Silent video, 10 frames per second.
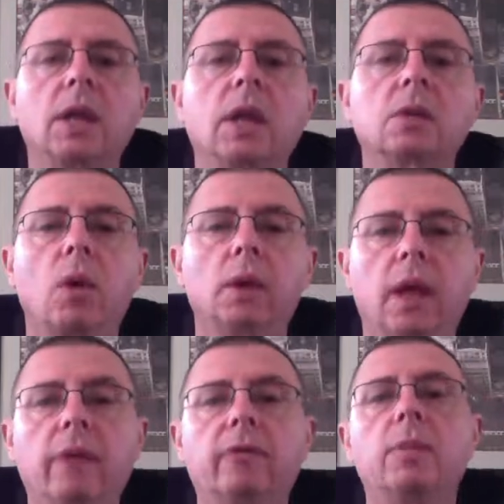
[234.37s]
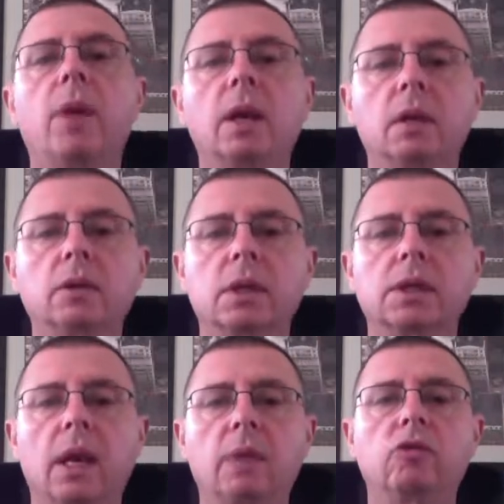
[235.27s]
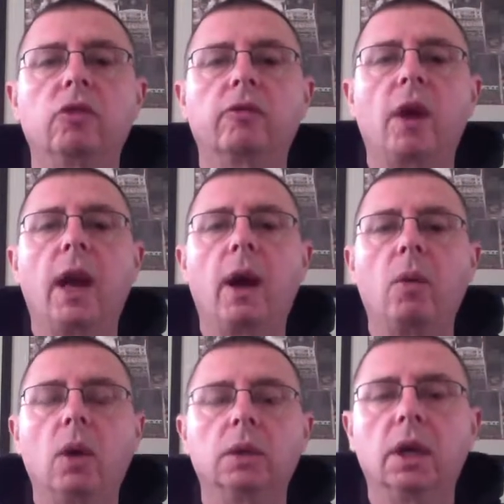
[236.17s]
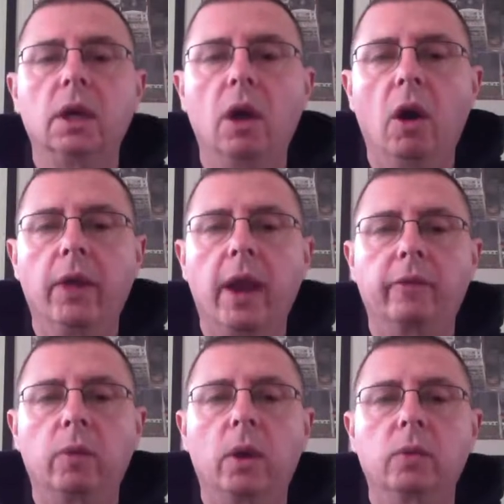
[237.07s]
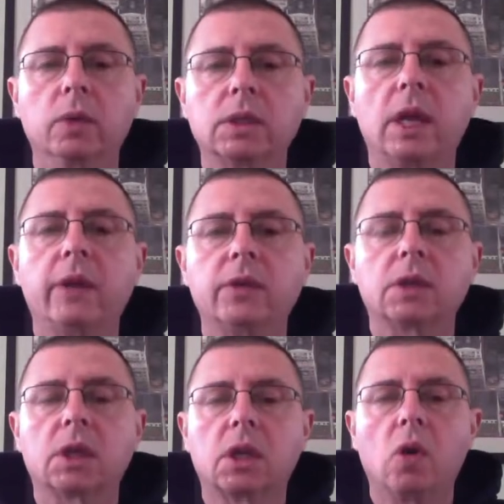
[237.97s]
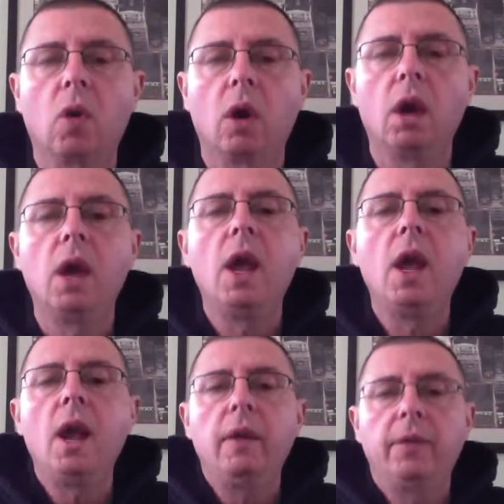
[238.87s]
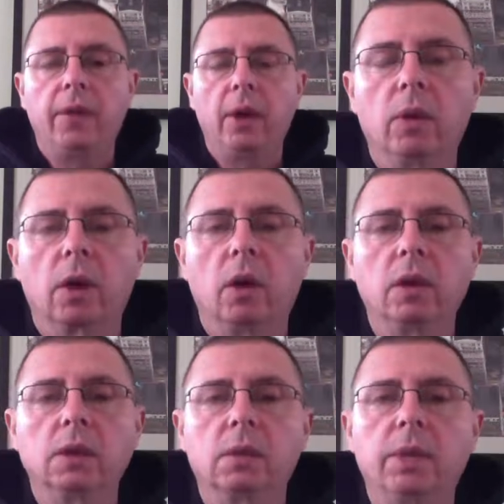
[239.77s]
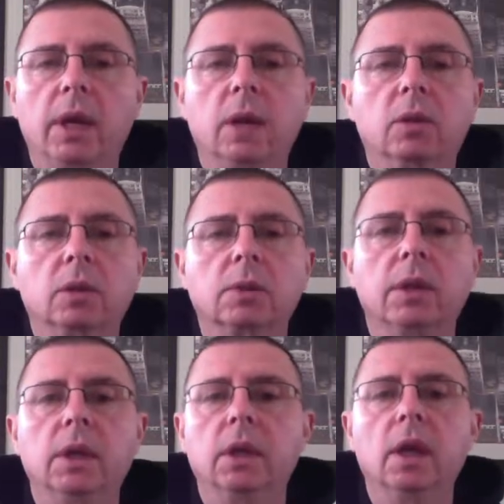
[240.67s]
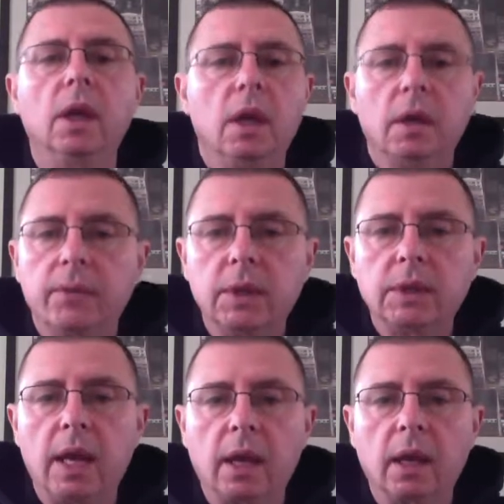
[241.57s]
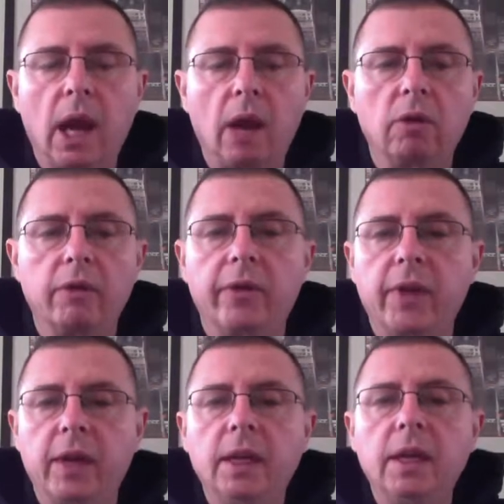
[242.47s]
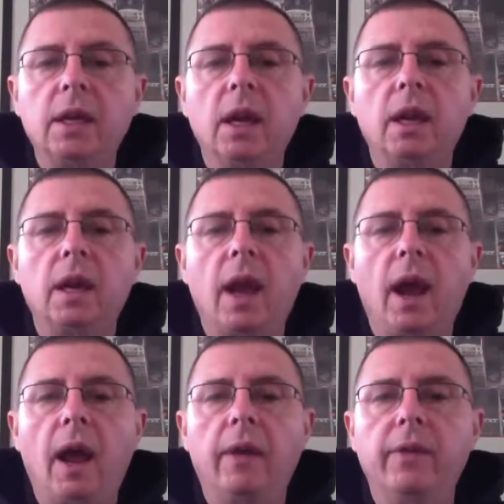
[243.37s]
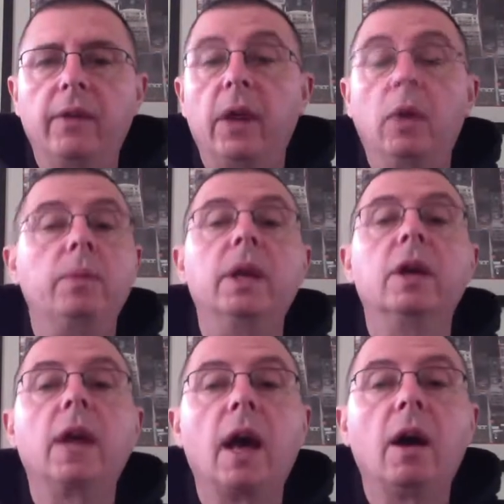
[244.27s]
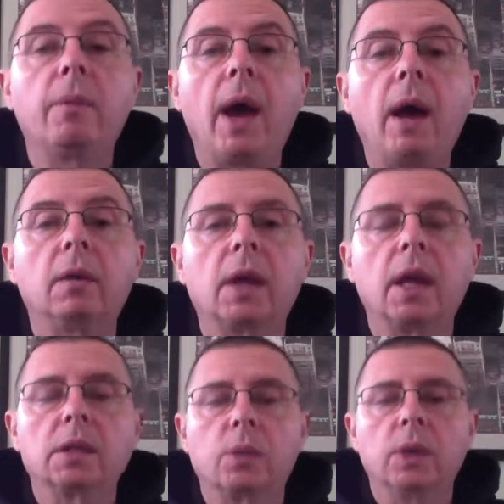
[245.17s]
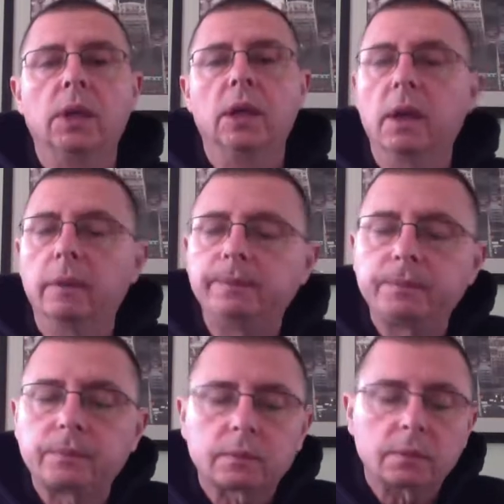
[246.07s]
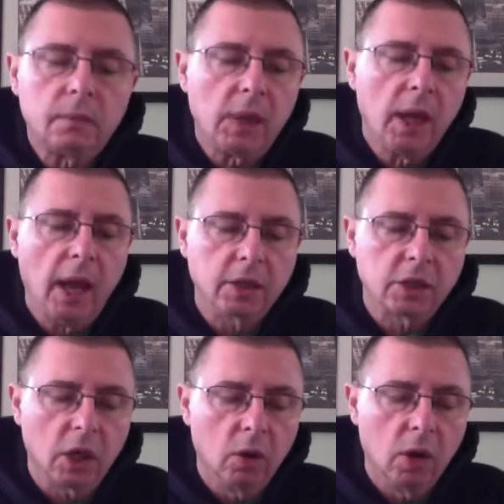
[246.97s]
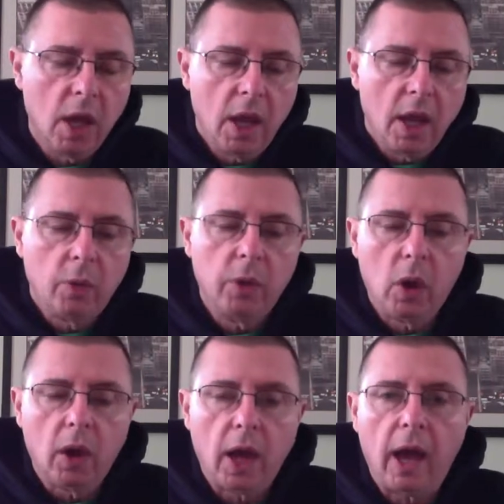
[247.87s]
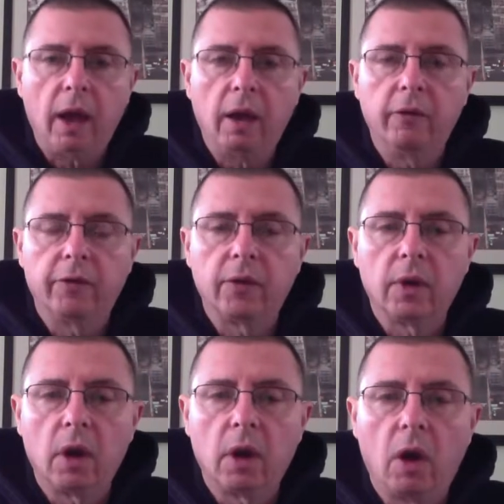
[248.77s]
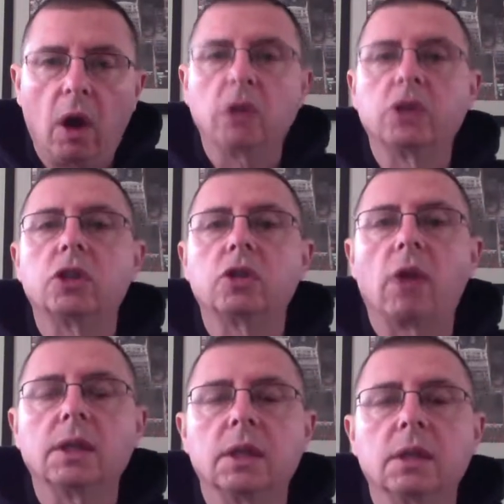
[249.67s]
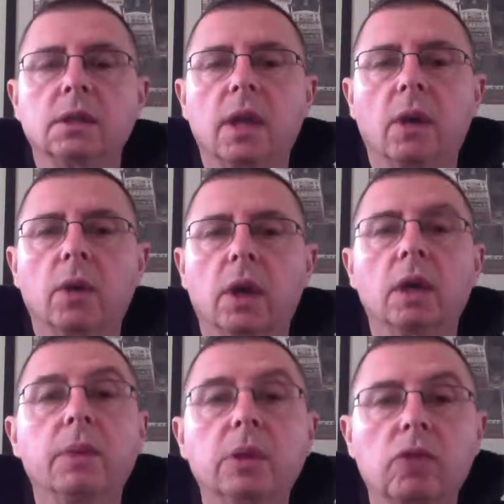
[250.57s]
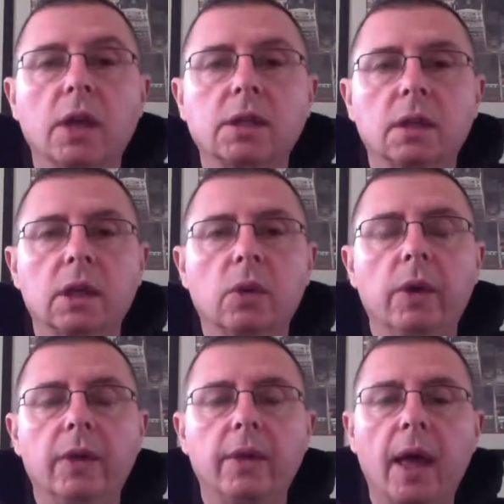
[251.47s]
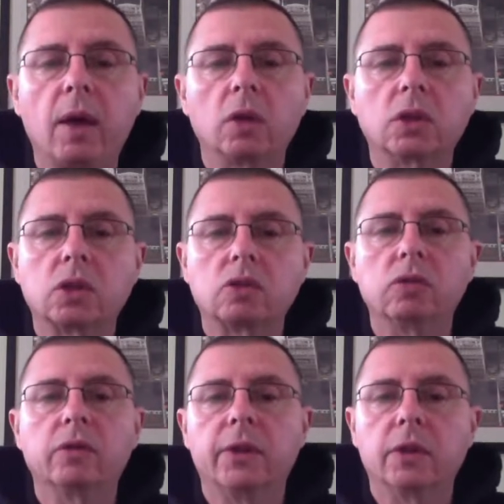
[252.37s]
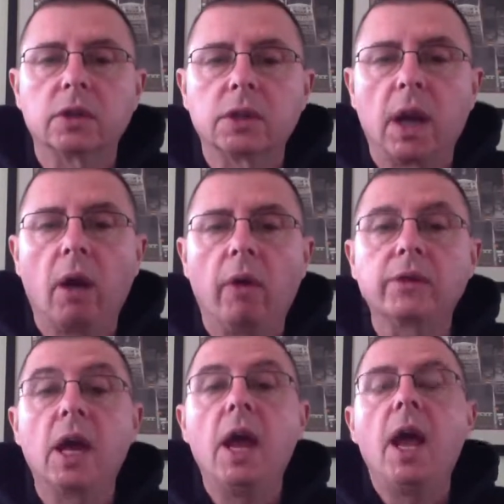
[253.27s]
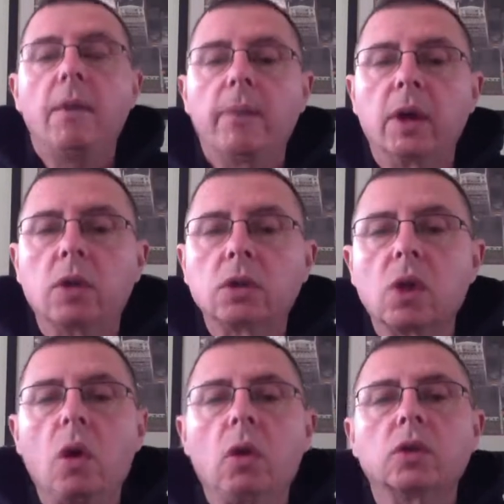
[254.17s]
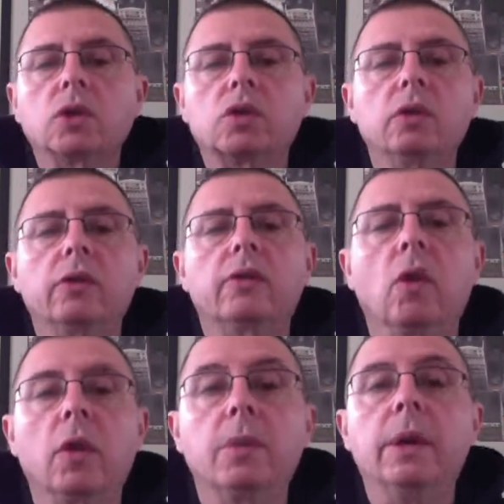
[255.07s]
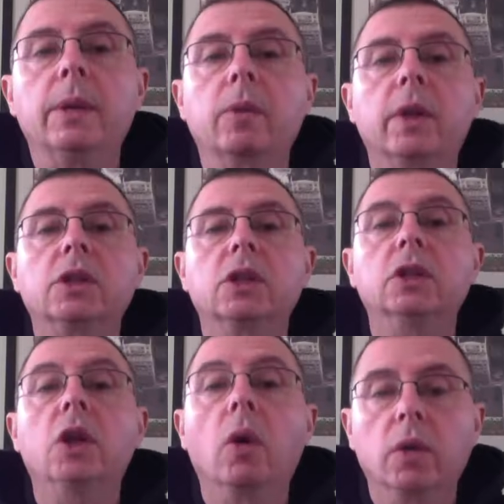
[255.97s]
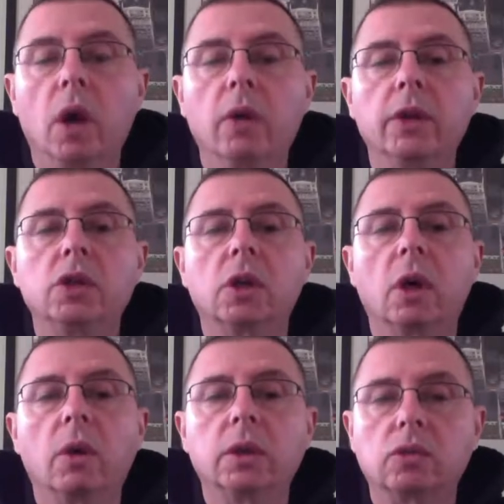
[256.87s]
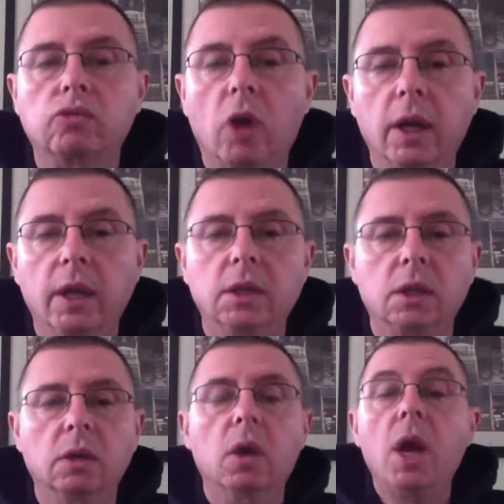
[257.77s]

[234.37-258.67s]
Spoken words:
I just wanted everybody under the same roof right now. I wanted to know that everyone was safe and secure, that they going to be able to be taken care of if they needed it, and that they would be here to help out in case we needed it. And so we all have our stresses that we're going to be wrestling with, and that holds true for yourselves, but it also holds true for all the people that you don't know, that you're going to run into.